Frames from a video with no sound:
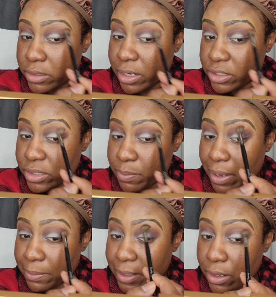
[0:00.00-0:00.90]
So I just
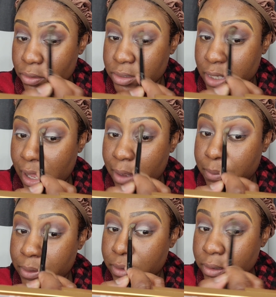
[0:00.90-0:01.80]
pop that on
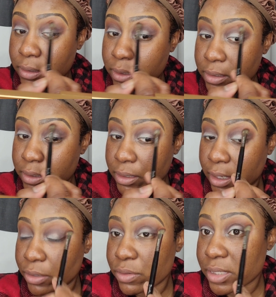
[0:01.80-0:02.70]
top
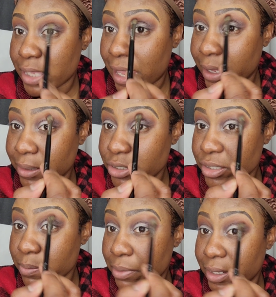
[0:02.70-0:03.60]
and you see how it
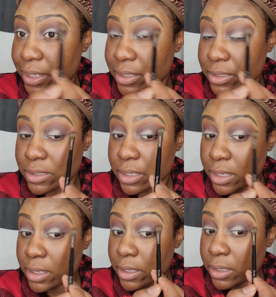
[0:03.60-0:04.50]
just blends
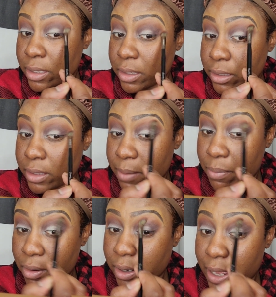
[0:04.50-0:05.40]

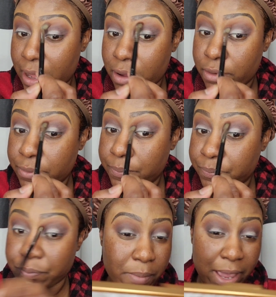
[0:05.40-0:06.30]
that part
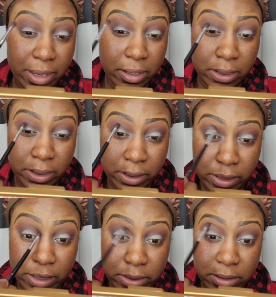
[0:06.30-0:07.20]
out. Go back
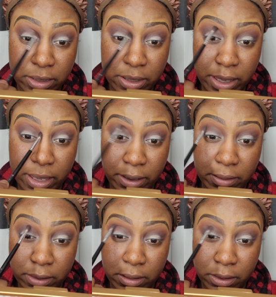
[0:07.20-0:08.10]
into
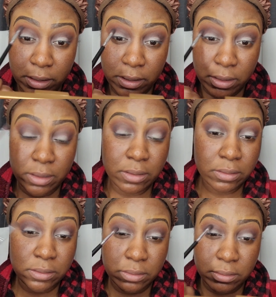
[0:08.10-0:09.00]
that.
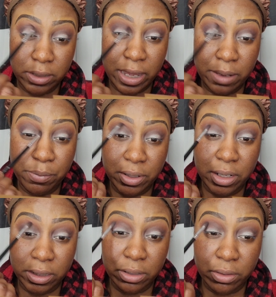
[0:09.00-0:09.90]
I didn't
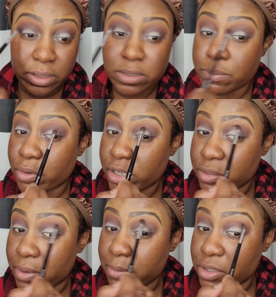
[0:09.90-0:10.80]
put nothing on this
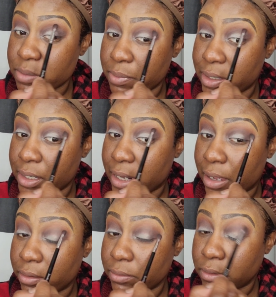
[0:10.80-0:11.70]
brush, but I'm just blending
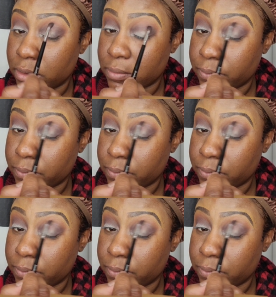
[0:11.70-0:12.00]
out